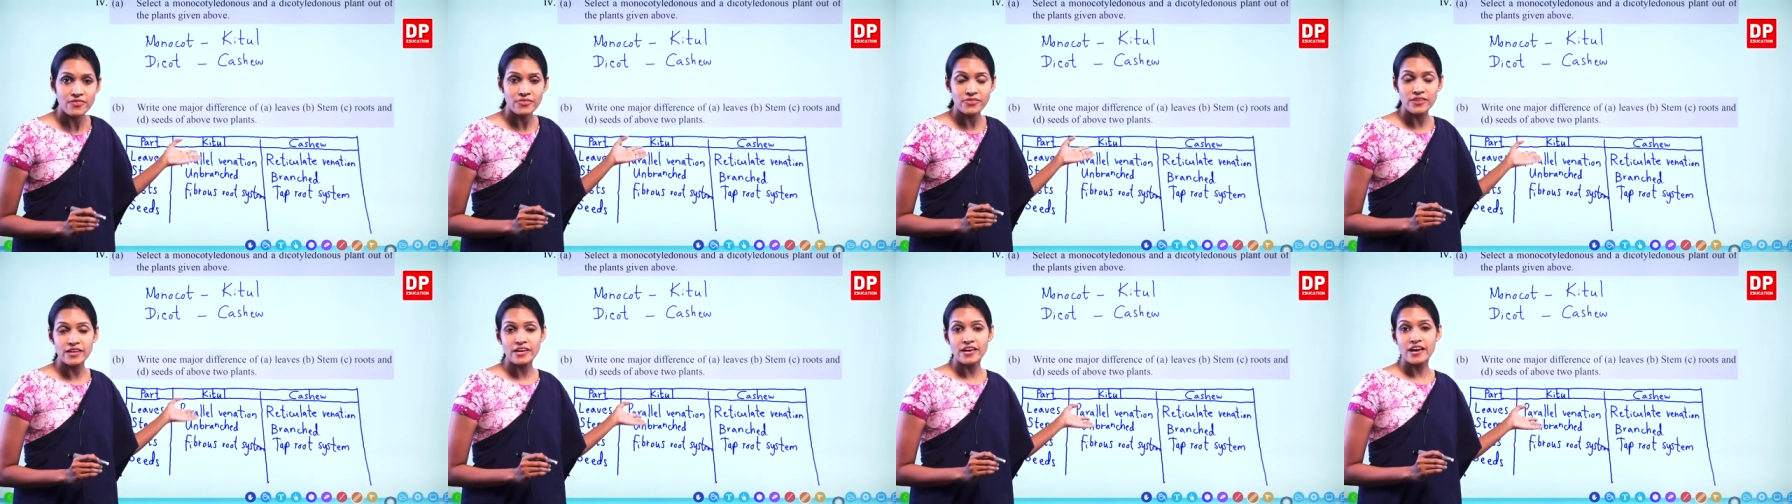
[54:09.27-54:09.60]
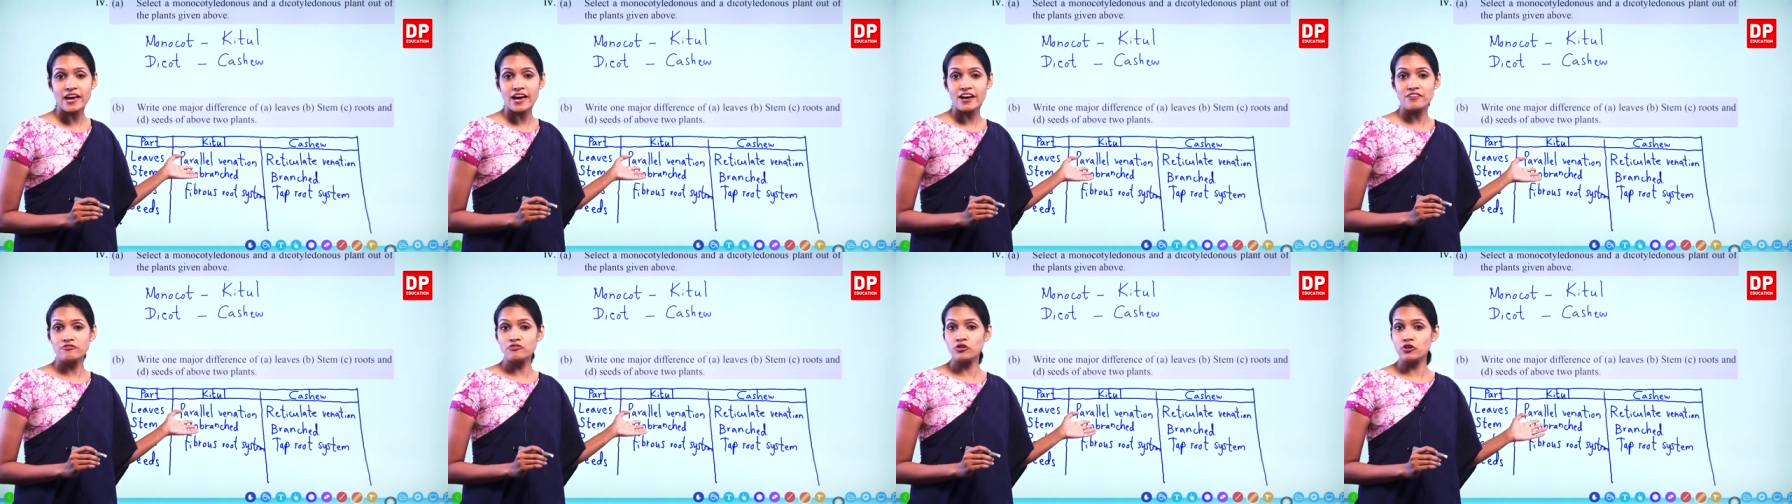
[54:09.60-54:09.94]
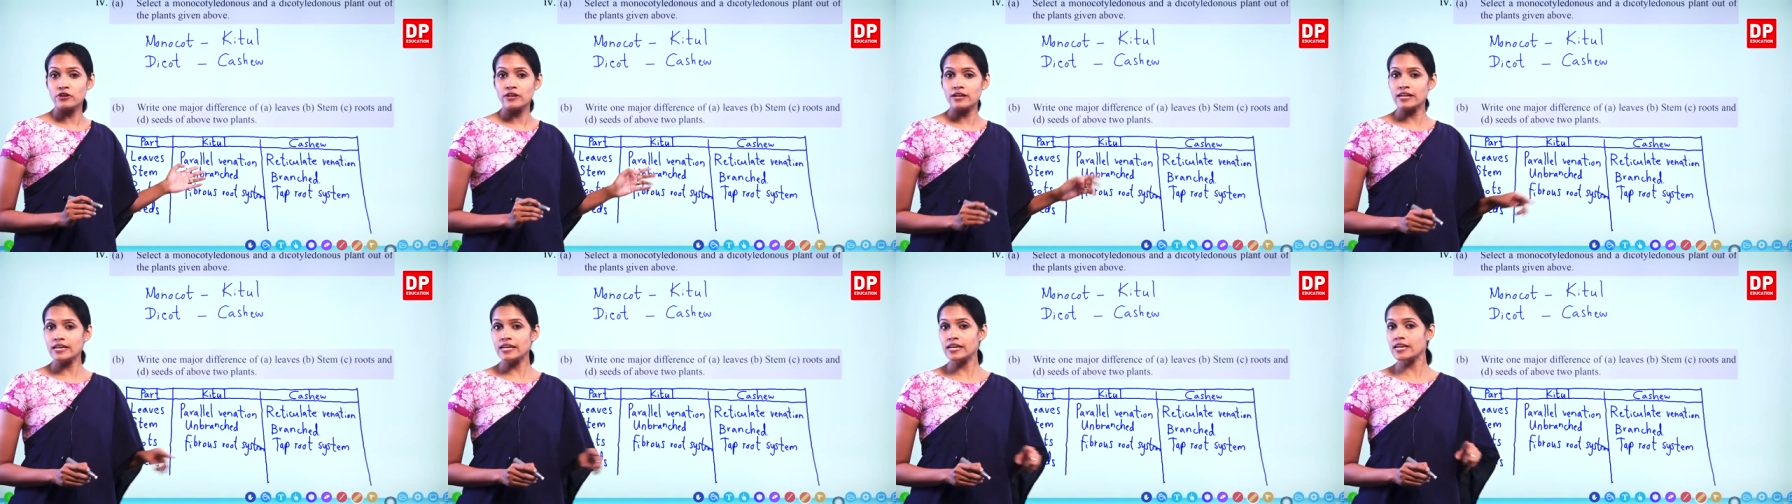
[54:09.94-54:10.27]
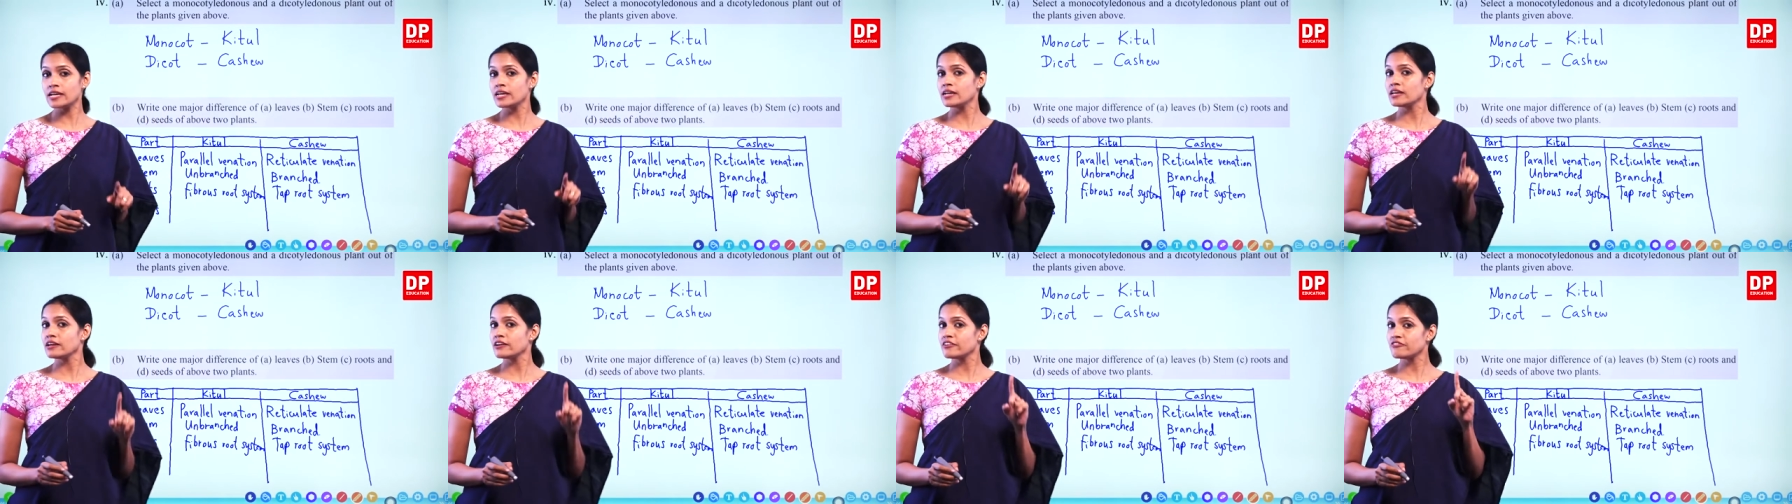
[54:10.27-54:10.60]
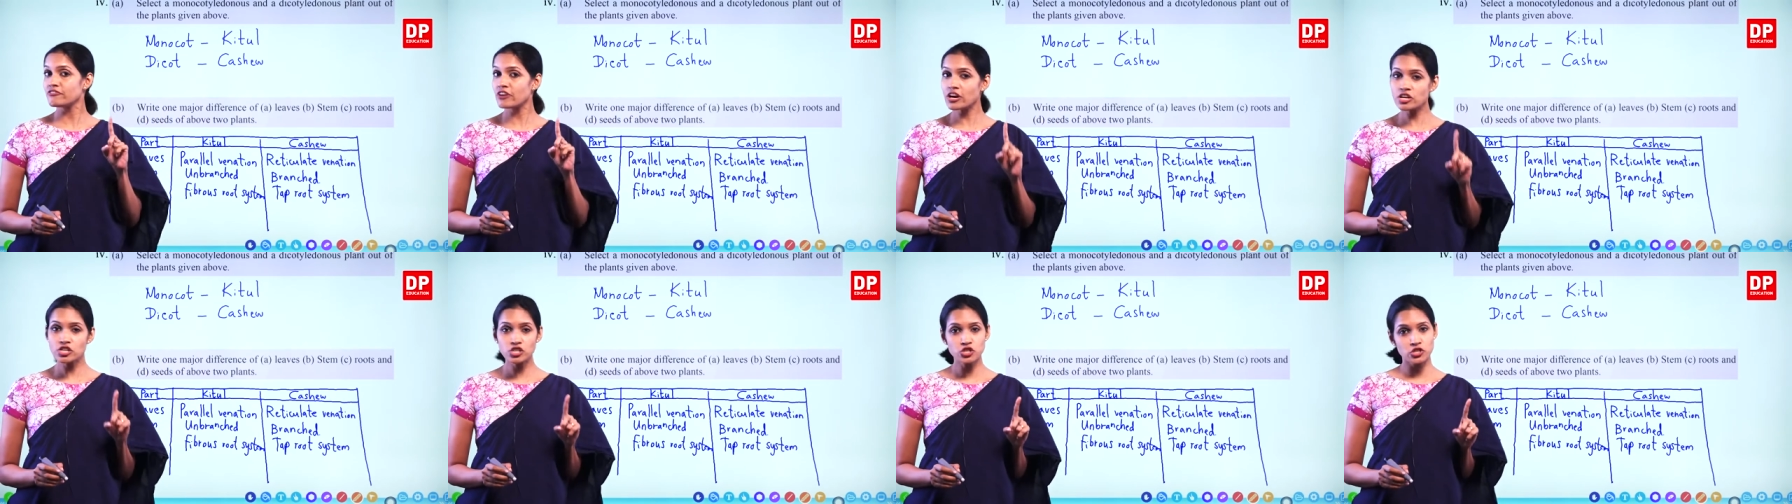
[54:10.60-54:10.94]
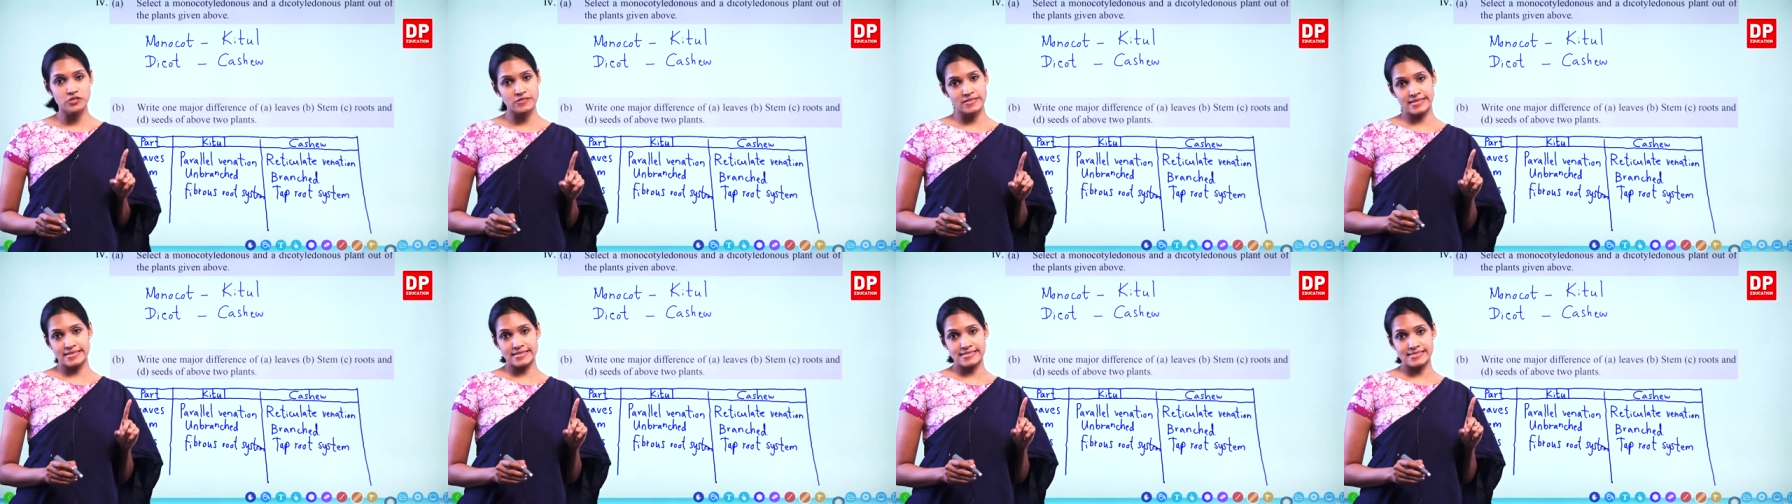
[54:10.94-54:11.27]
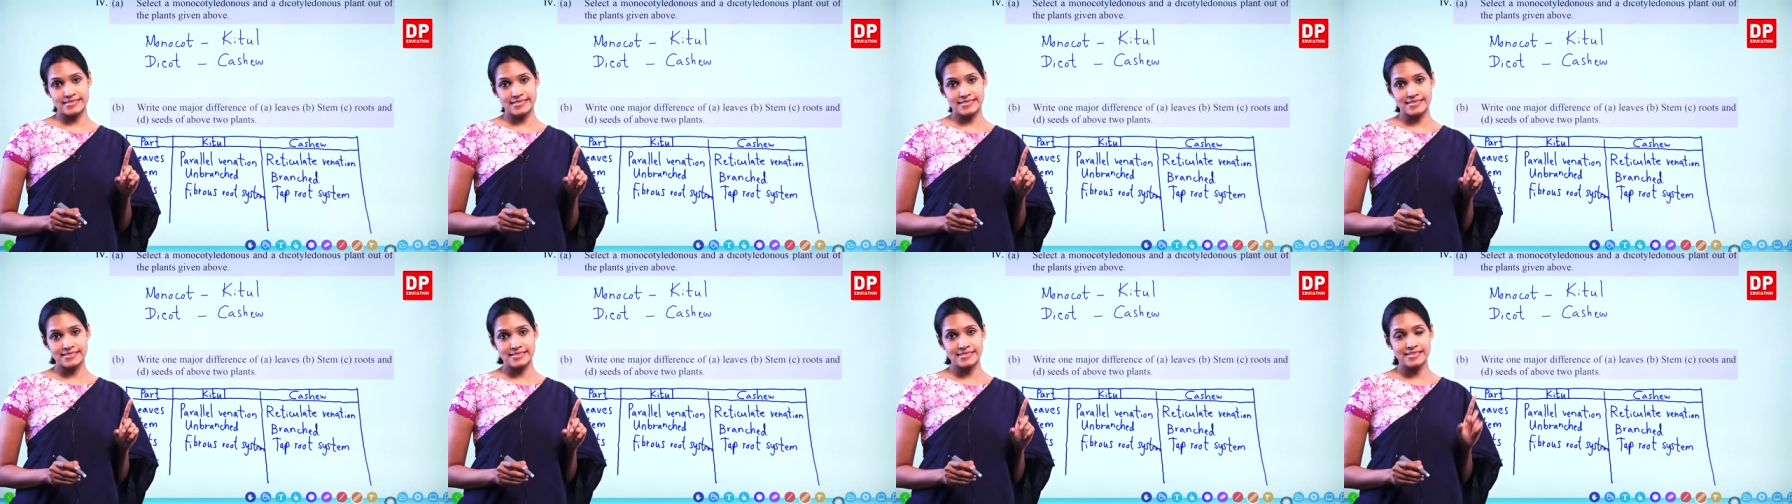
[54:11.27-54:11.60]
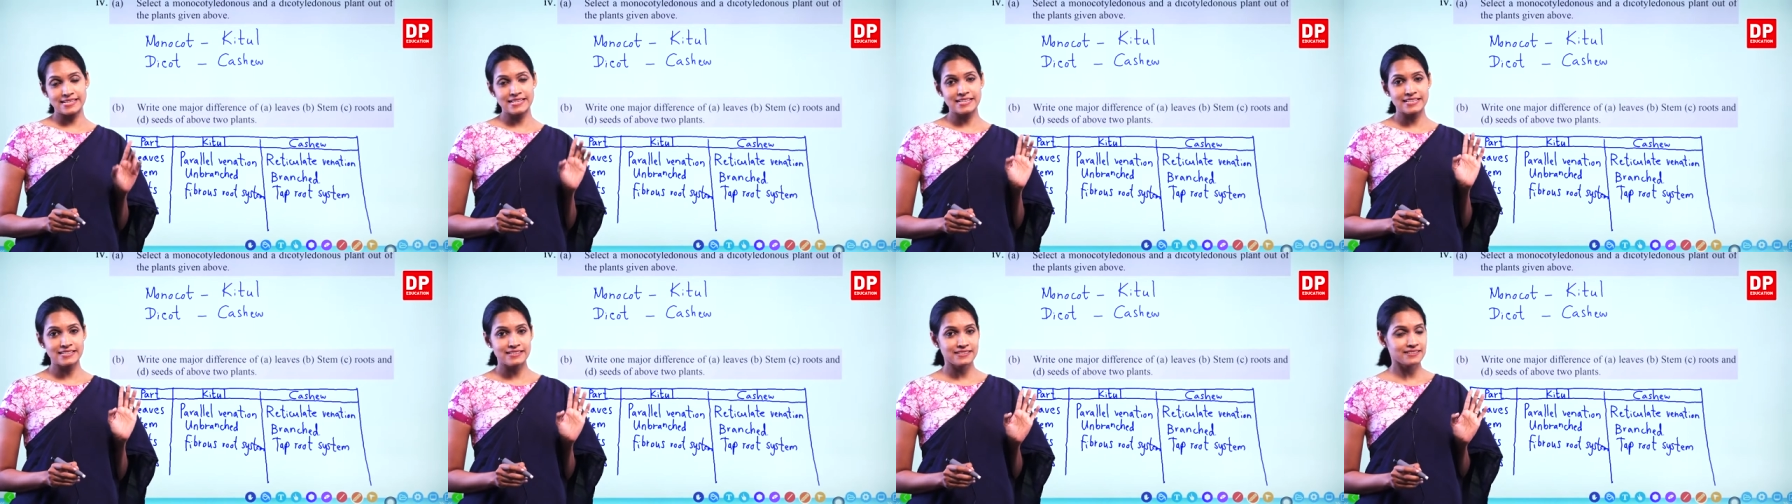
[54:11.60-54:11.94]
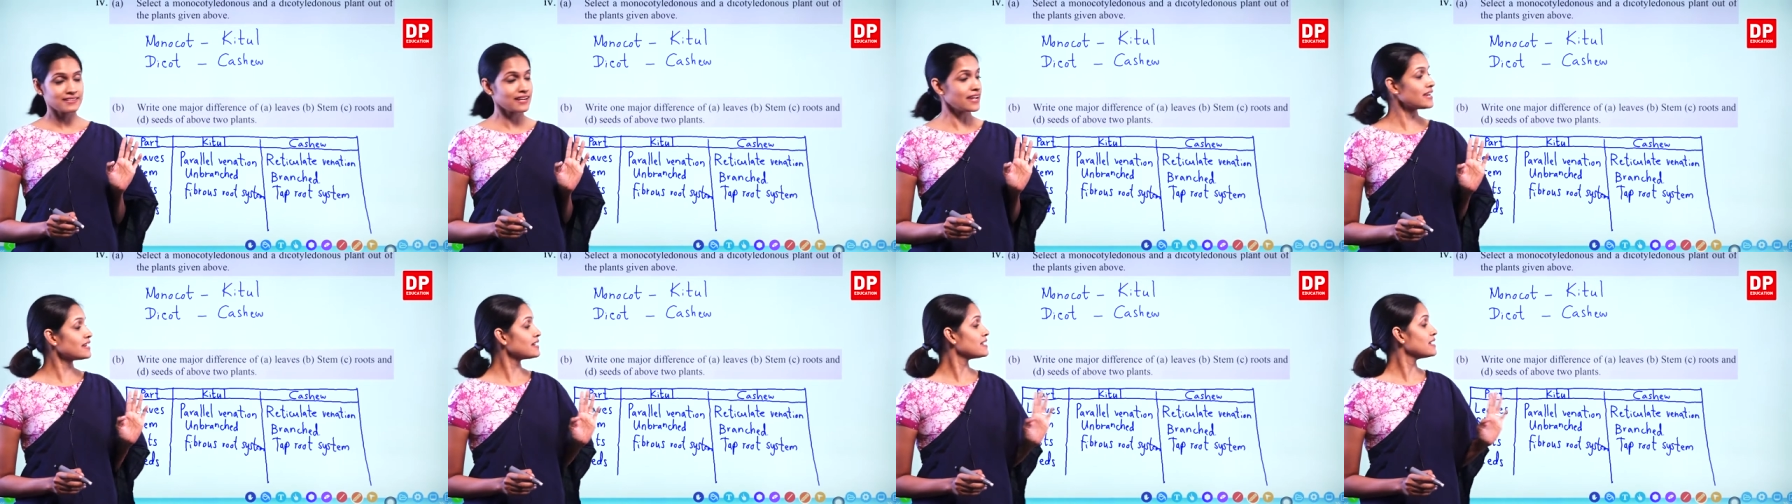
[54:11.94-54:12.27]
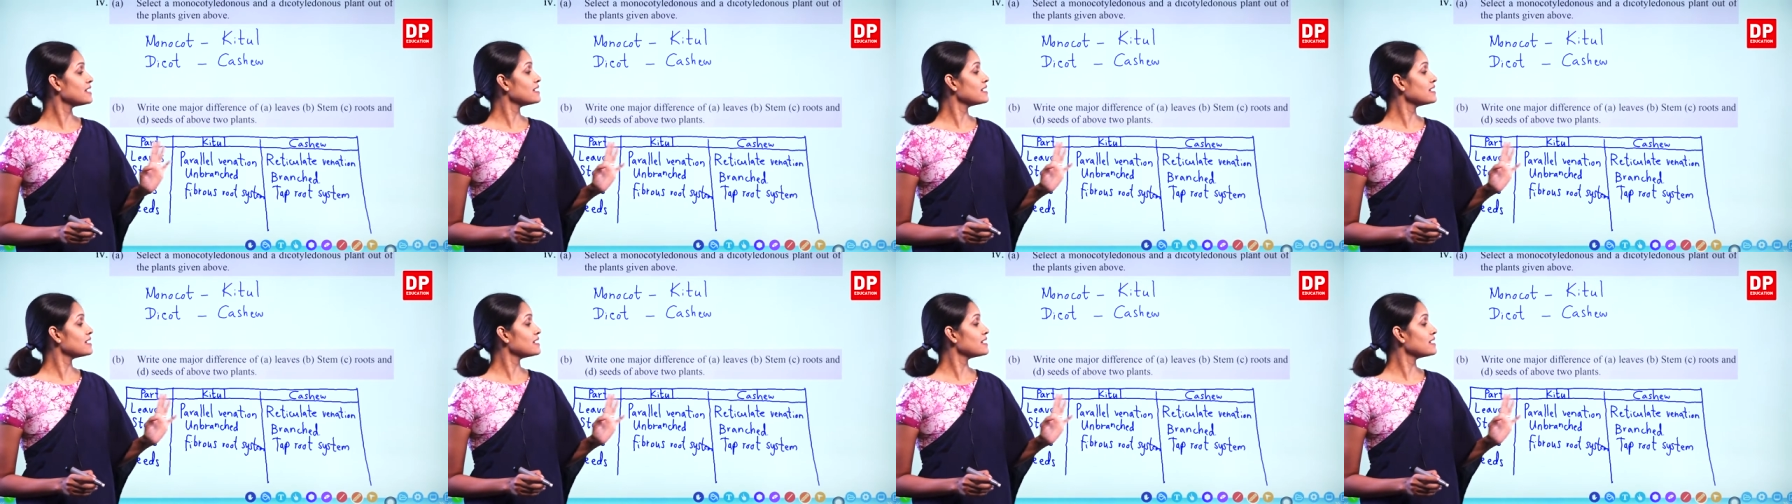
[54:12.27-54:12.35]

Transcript: they have only one cotyledon, right?